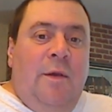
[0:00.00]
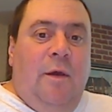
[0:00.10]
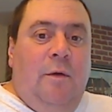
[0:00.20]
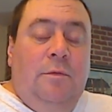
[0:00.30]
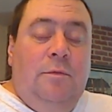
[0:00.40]

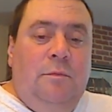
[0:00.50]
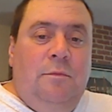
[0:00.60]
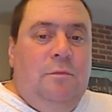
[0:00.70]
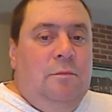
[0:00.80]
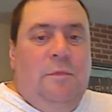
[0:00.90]
you know,
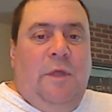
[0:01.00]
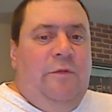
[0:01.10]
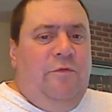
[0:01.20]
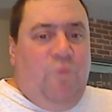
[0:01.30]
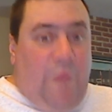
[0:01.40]

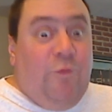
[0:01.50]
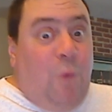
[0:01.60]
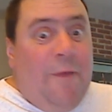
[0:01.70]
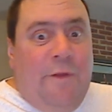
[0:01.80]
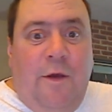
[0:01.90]
that's that's why the